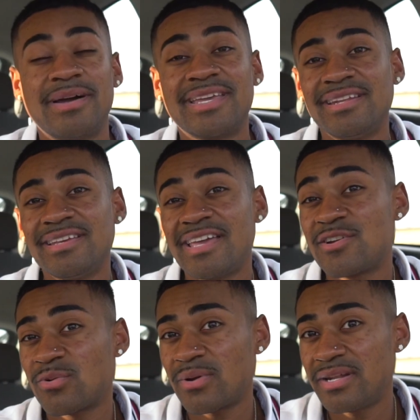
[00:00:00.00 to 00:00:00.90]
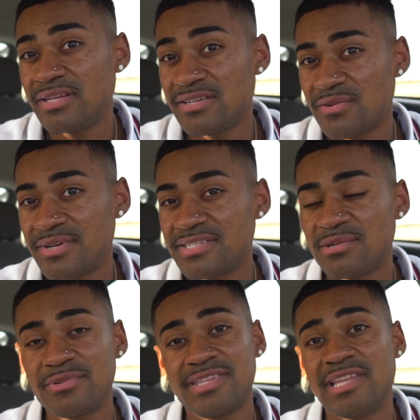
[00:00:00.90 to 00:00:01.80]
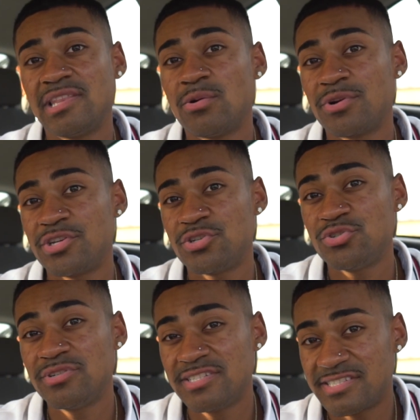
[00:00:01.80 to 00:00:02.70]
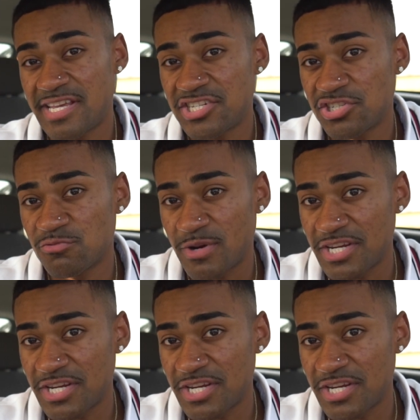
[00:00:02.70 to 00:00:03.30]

By getting a credit increase, it would then lower your utilization